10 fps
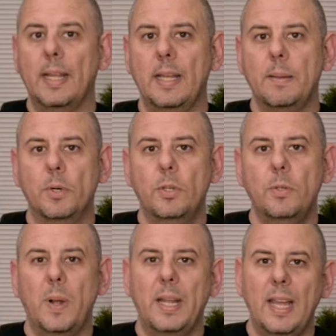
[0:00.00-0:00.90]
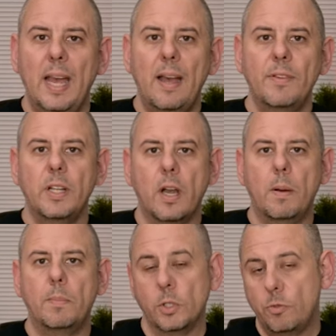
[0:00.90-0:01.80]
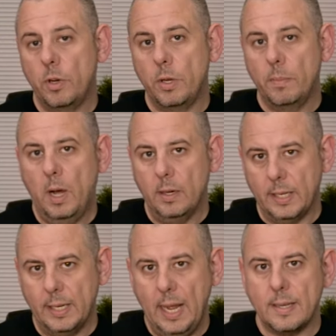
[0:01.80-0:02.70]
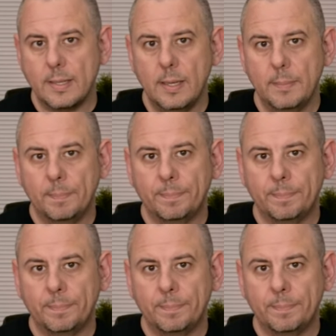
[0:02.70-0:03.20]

keyboard where you haven't got much room on your desk.